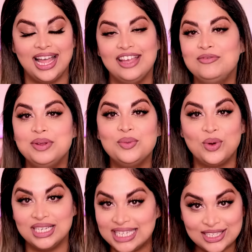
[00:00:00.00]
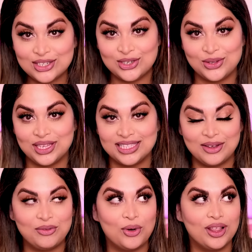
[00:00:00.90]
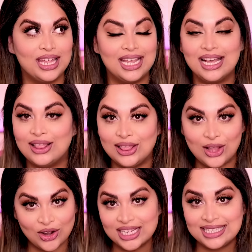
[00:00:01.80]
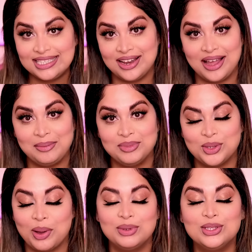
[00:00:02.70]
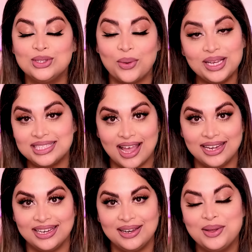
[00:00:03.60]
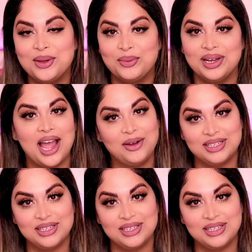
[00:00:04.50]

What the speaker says: I have been wanting to do this for the longest time, so I was so excited when I